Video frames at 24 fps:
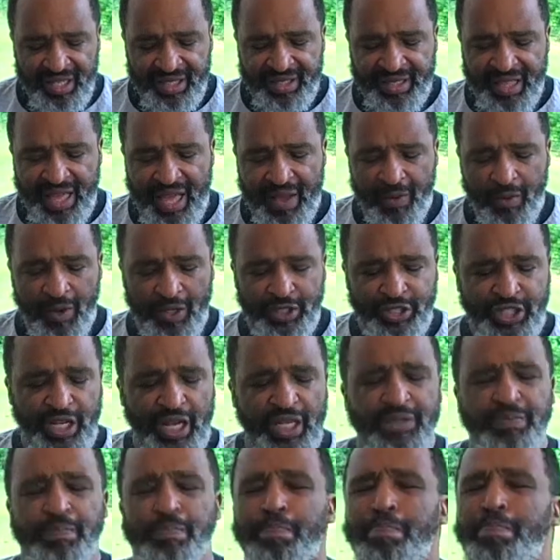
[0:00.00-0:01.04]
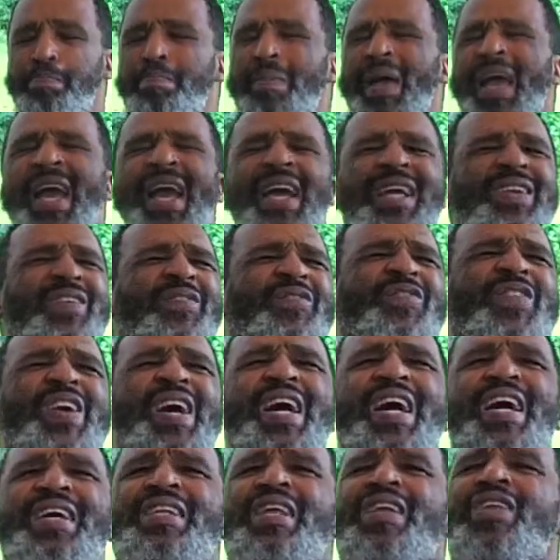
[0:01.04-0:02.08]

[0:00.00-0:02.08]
they were just magnifying the